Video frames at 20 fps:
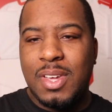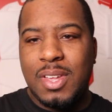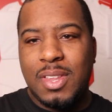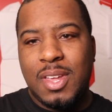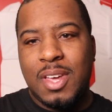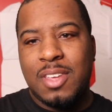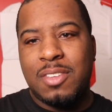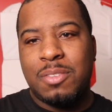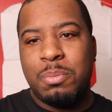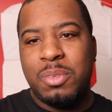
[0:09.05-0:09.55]

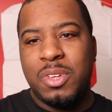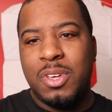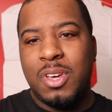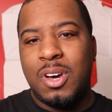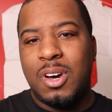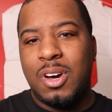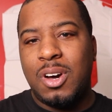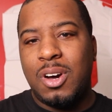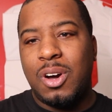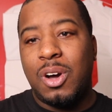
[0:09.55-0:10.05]
that's the
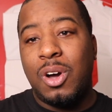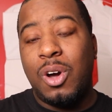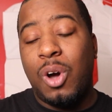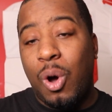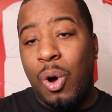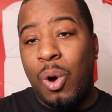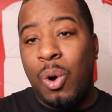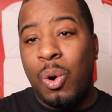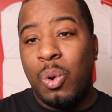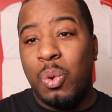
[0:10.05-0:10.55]
uh,
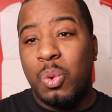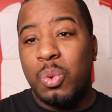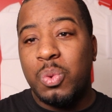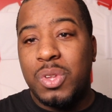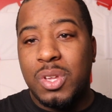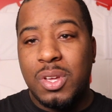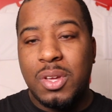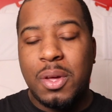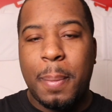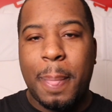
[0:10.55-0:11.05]

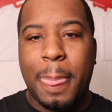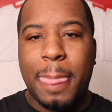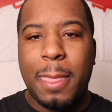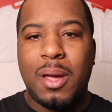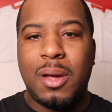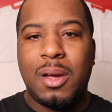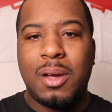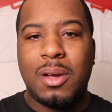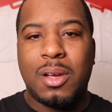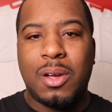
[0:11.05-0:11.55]
old
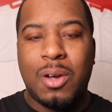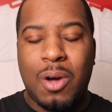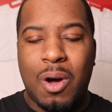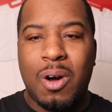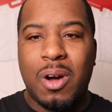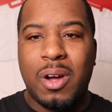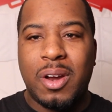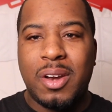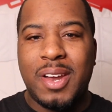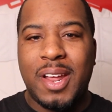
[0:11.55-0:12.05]

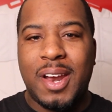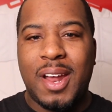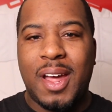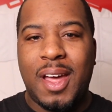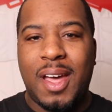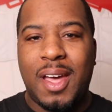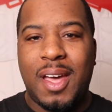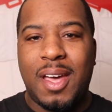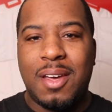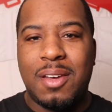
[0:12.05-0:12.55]
card that I
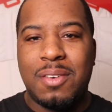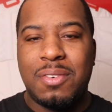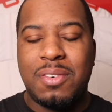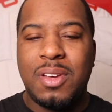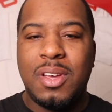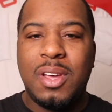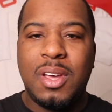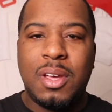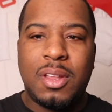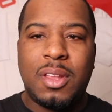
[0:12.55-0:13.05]
have.
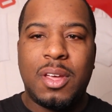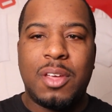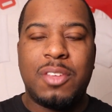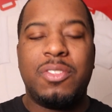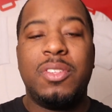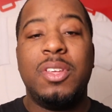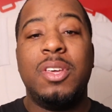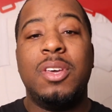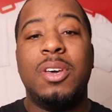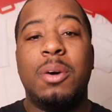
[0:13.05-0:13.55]
That's
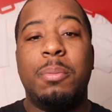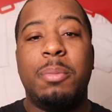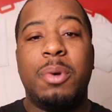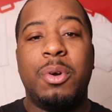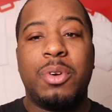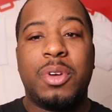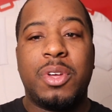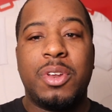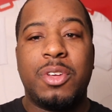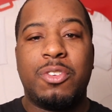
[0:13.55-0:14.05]
the
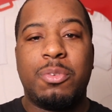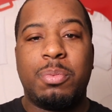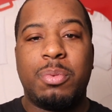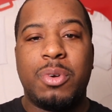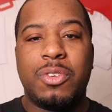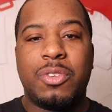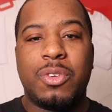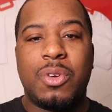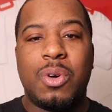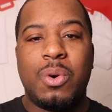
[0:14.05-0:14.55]
American
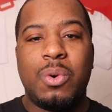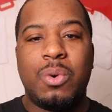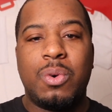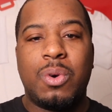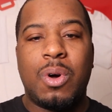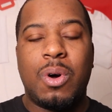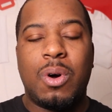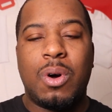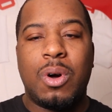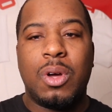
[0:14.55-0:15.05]
Express Gold
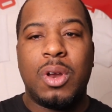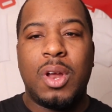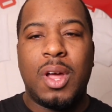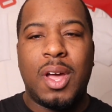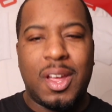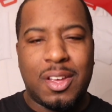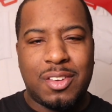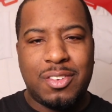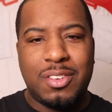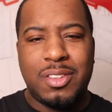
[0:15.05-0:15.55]
card.
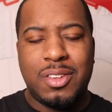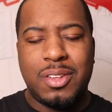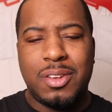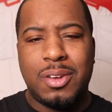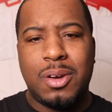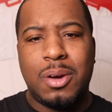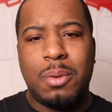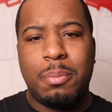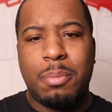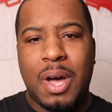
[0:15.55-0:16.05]
I actually did
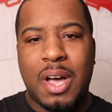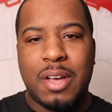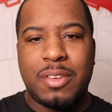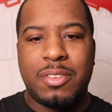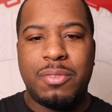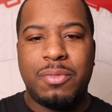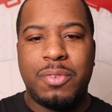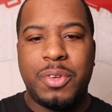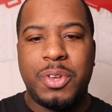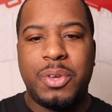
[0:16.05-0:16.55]
an
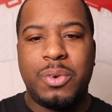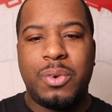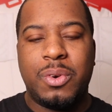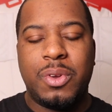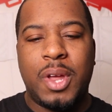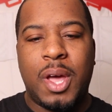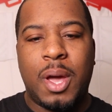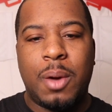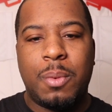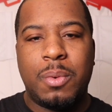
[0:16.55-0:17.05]
unboxing video
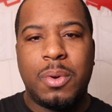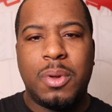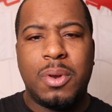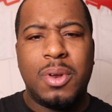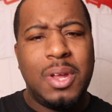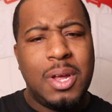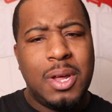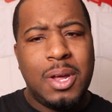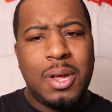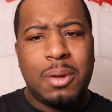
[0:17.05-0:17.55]
on that one
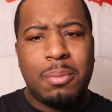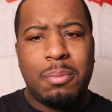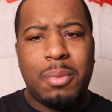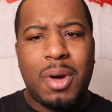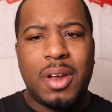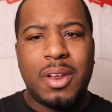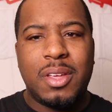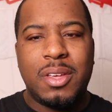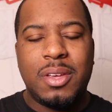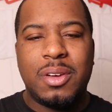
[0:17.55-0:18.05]

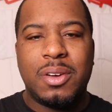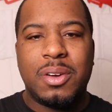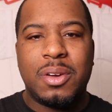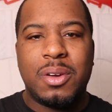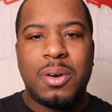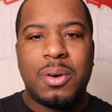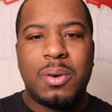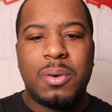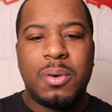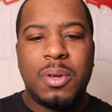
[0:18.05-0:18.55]
about a year
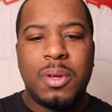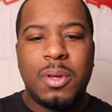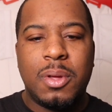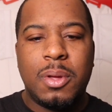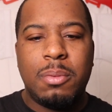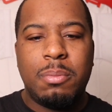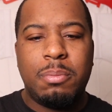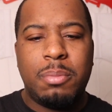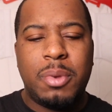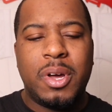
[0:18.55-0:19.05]
ago.
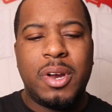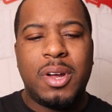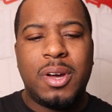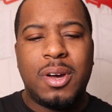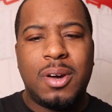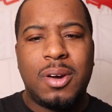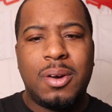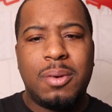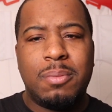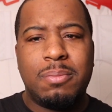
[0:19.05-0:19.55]
But,
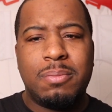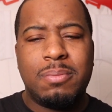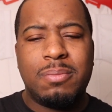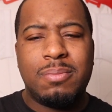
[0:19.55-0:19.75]
um,